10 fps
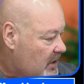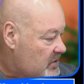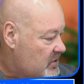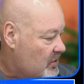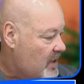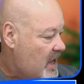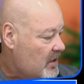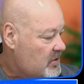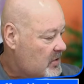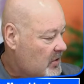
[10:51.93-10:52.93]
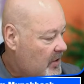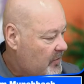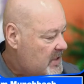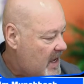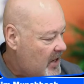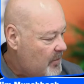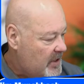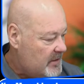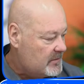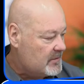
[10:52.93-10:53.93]
So now let's look at
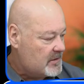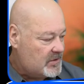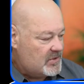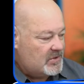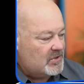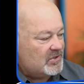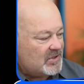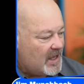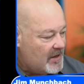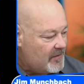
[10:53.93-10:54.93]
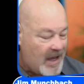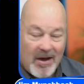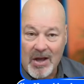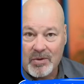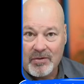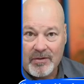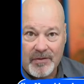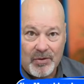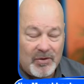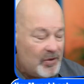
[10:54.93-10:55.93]
retirement. This is just kind of how I would
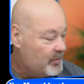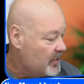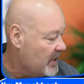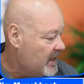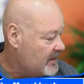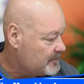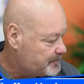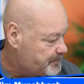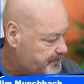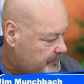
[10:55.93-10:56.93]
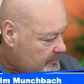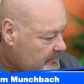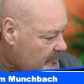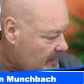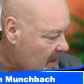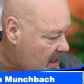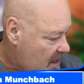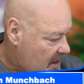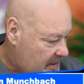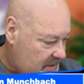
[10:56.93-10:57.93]
review your plan.
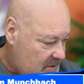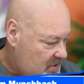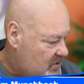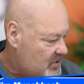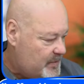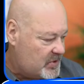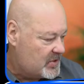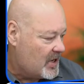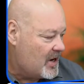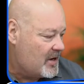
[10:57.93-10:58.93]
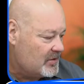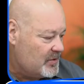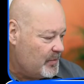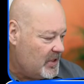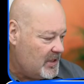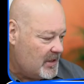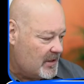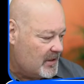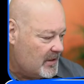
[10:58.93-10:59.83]
This is just bizarre to me.